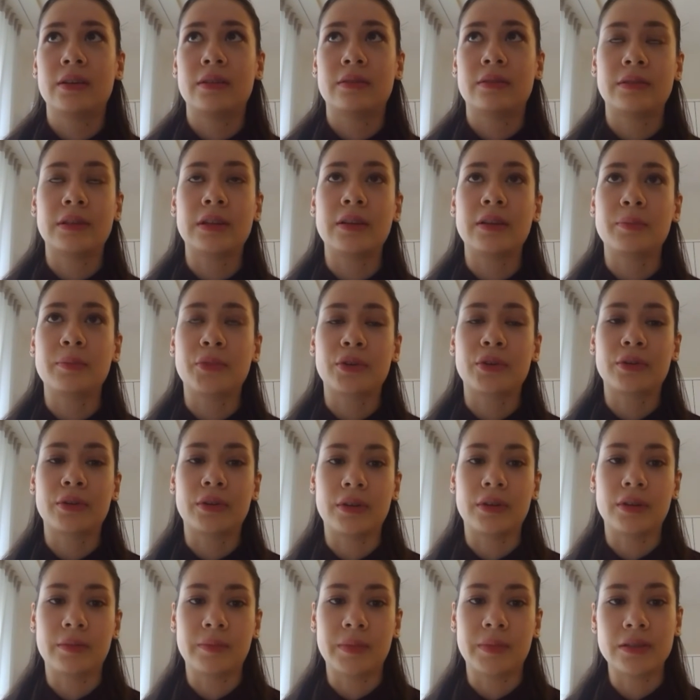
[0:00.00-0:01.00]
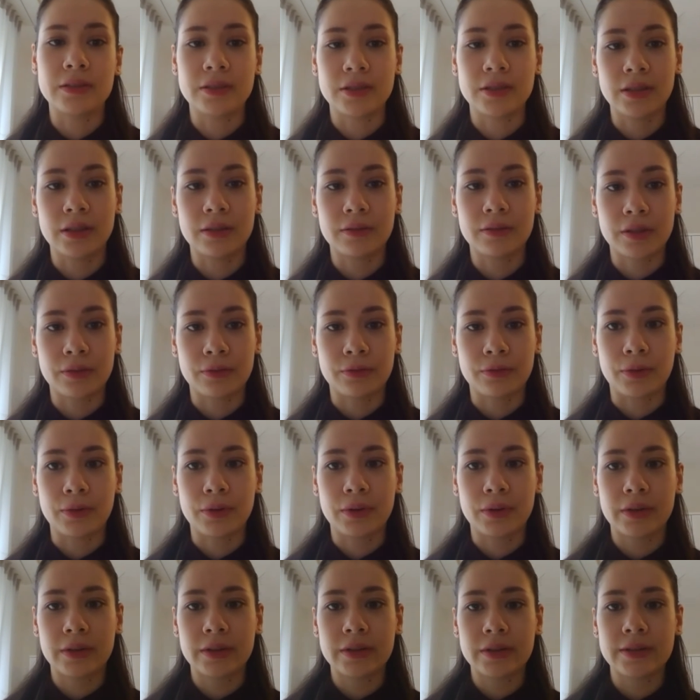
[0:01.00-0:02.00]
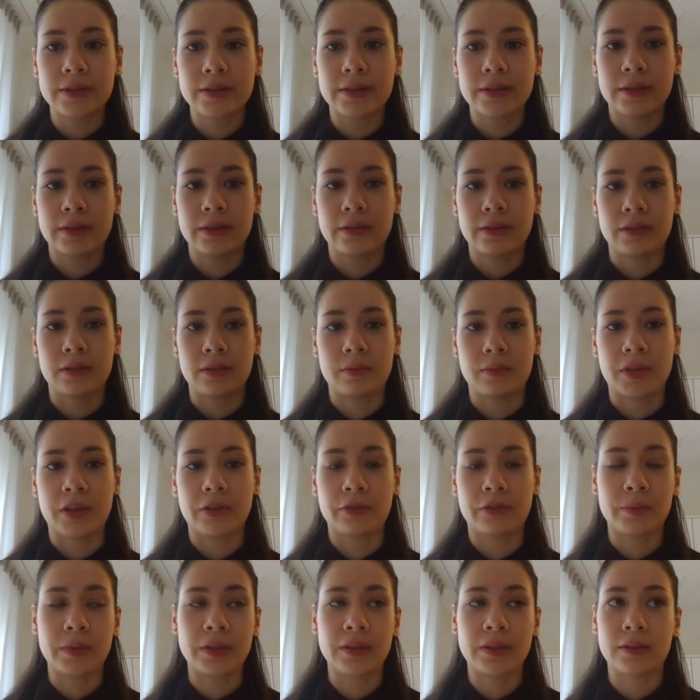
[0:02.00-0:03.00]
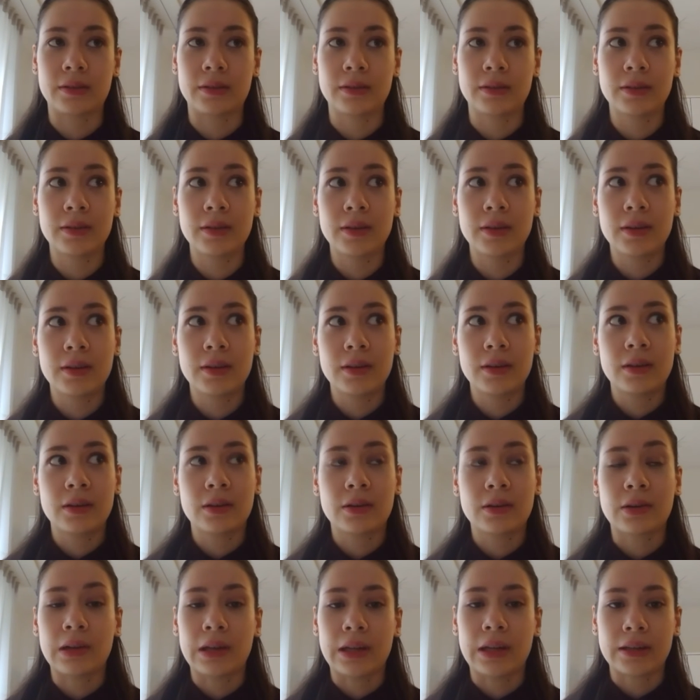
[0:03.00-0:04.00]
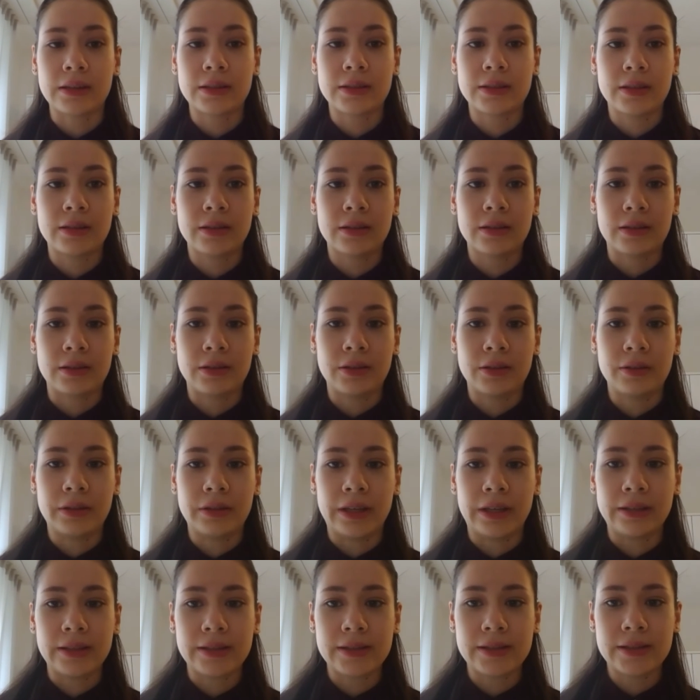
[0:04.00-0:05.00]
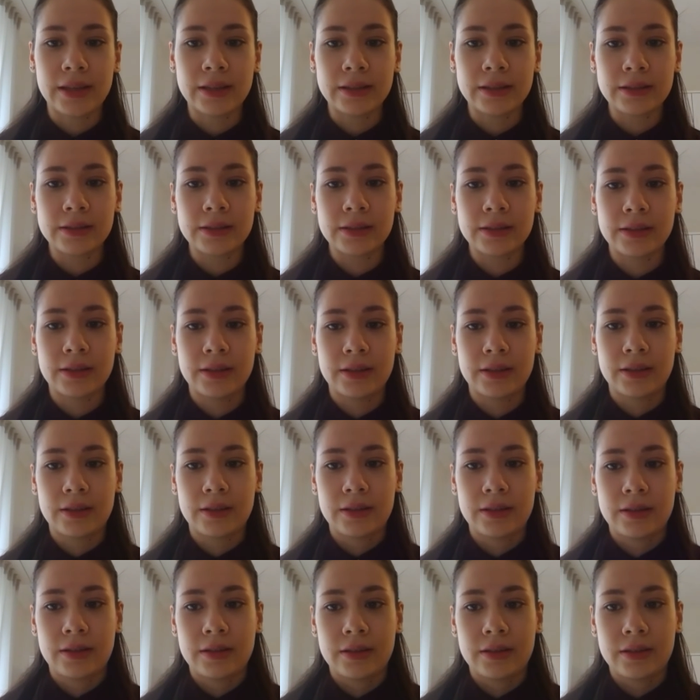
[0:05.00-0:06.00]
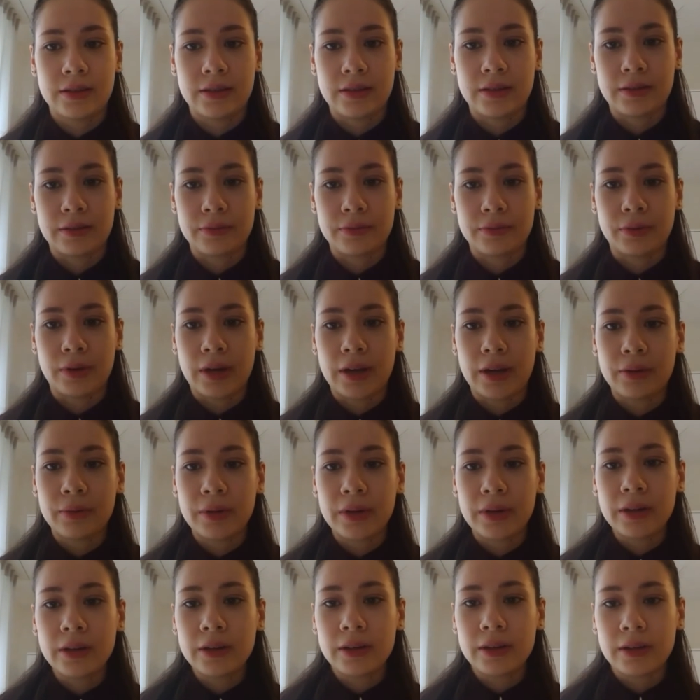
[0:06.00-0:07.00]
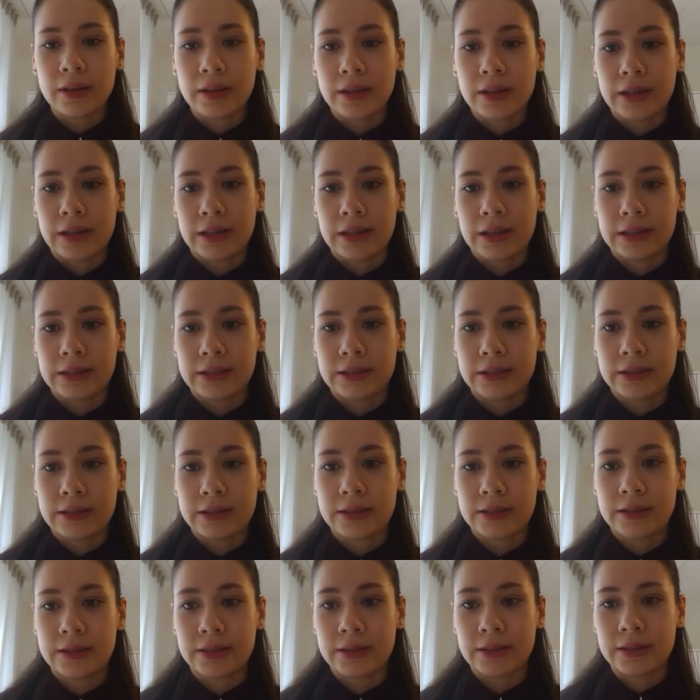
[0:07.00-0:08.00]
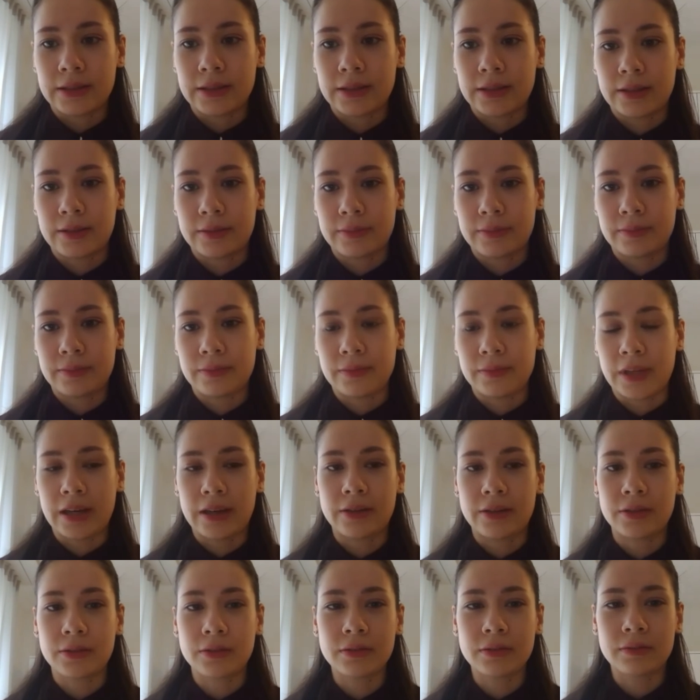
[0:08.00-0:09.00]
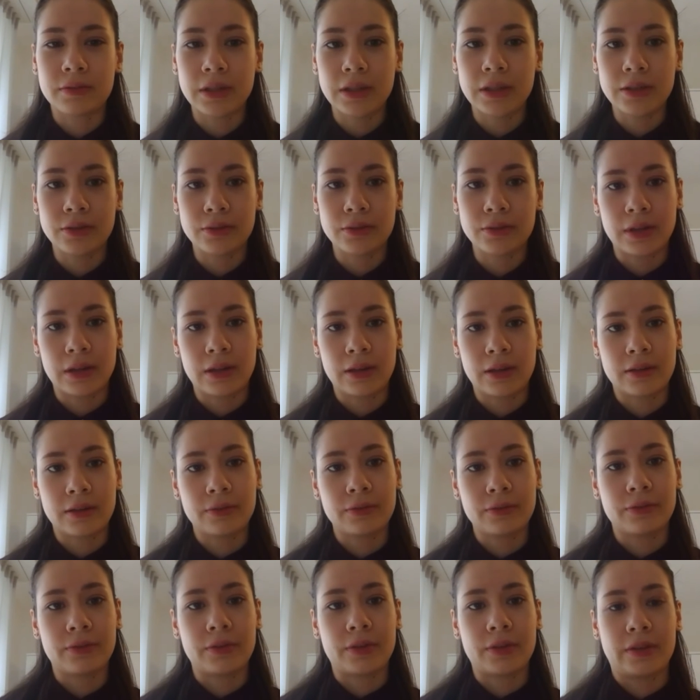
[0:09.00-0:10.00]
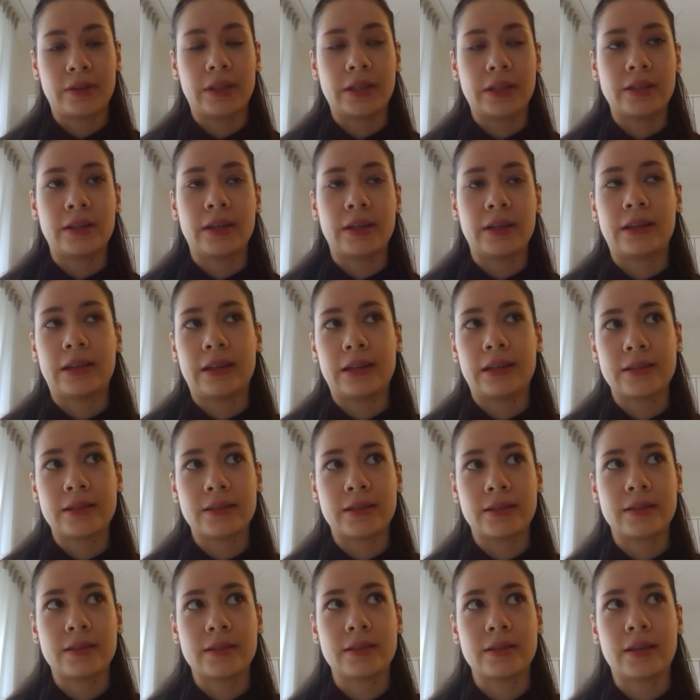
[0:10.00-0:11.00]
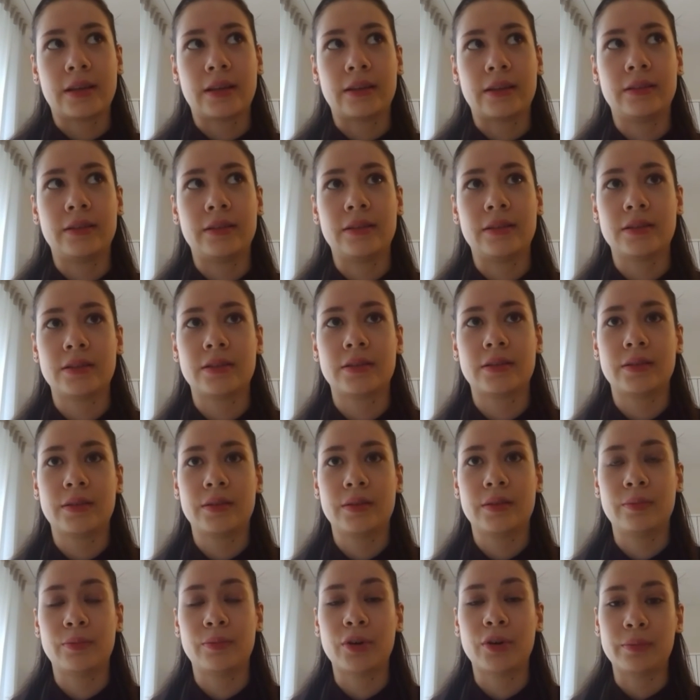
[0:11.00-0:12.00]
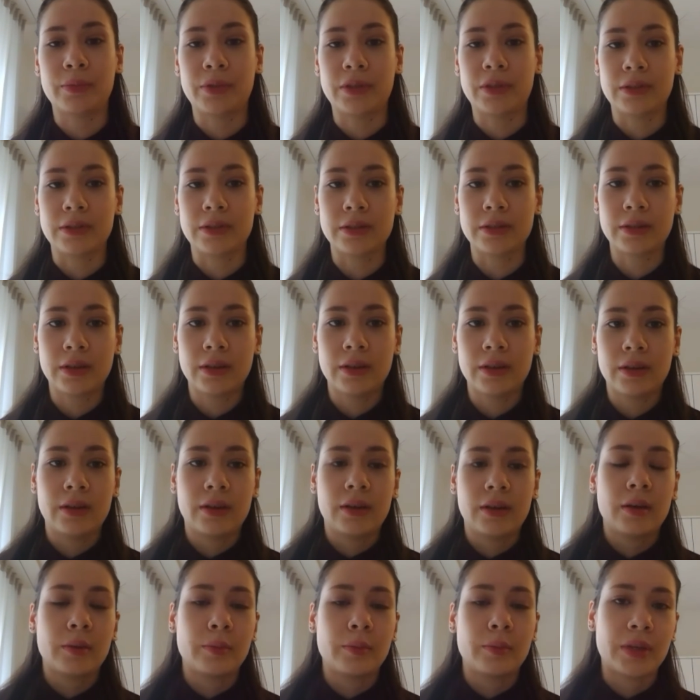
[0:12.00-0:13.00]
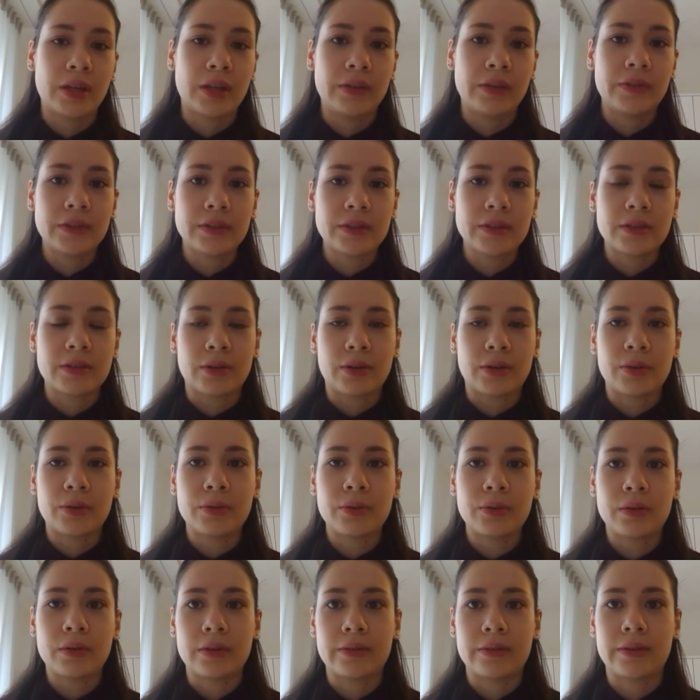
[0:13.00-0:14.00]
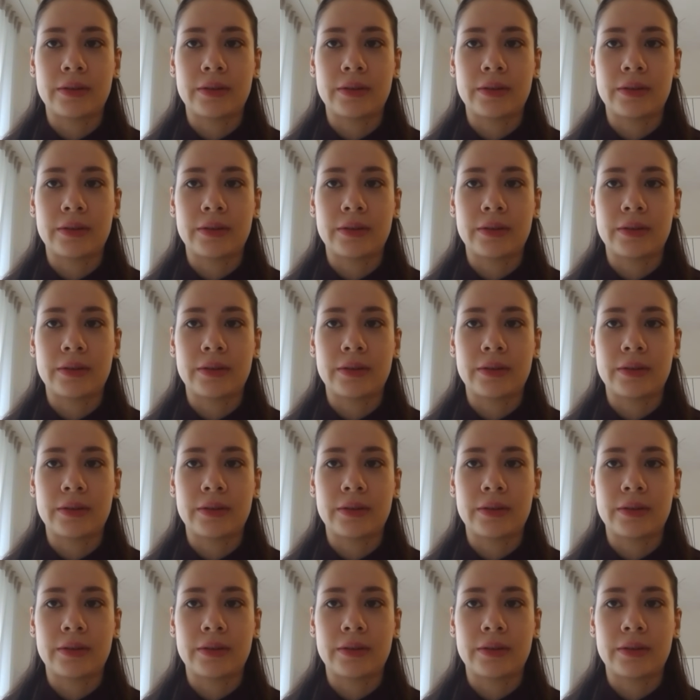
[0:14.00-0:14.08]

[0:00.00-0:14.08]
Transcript: really more engineering focused. I've been collecting a new data set for Eyewear, and I don't really do a lot of data analysis at this moment. But even so,